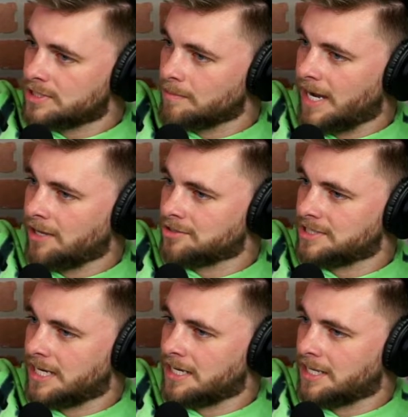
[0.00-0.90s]
to my
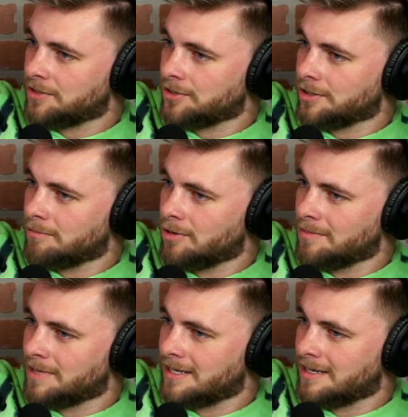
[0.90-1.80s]
understanding at the current
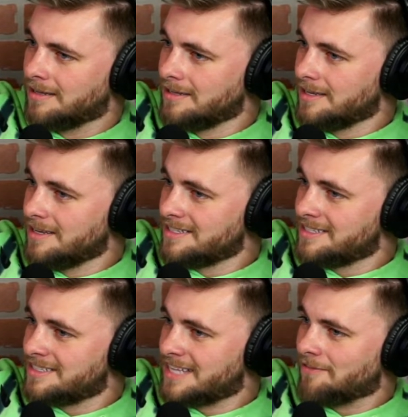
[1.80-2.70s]
moment,
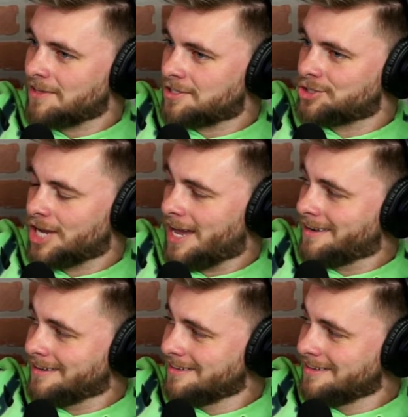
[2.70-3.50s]
7th gen.